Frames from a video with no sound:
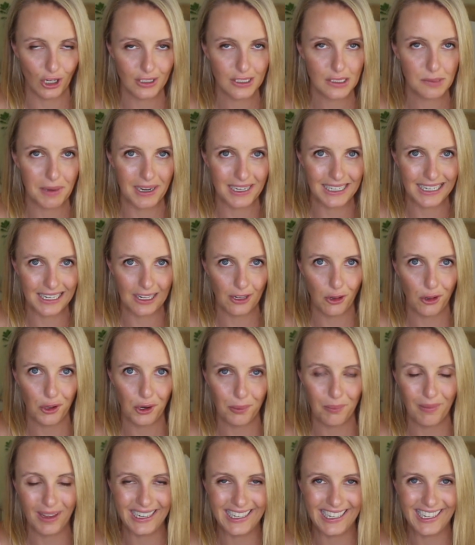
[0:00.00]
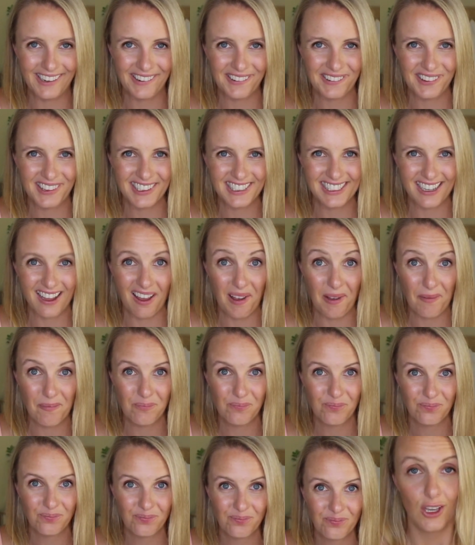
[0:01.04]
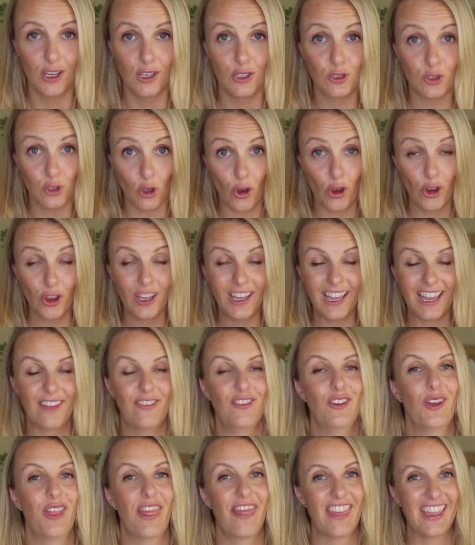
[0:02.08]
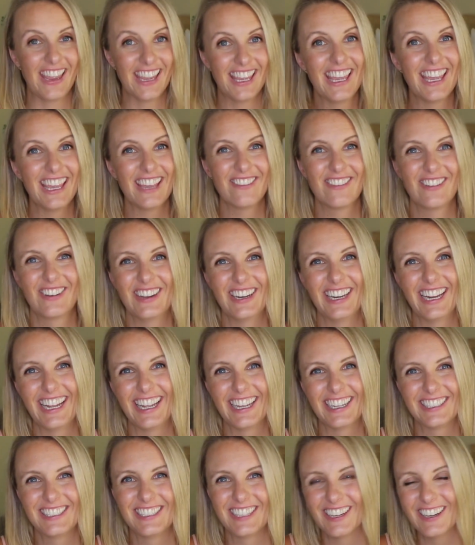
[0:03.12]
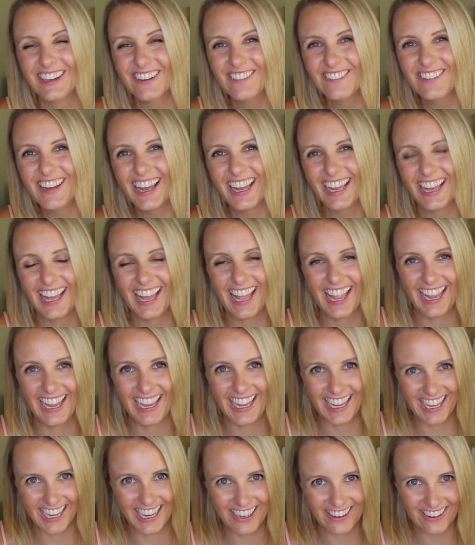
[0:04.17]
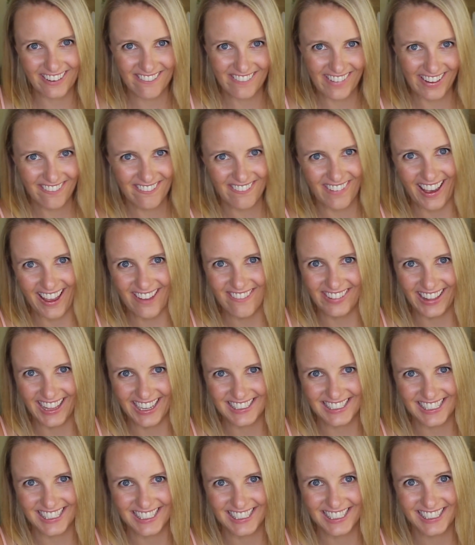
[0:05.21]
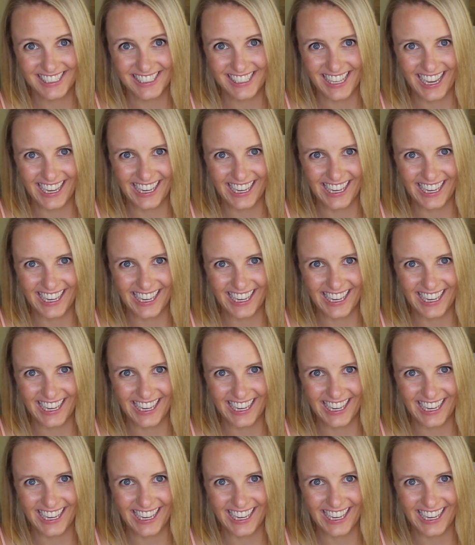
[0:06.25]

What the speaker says: spending a lot of money all the time. So if you're thinking of quitting your job, here are my 5 lessons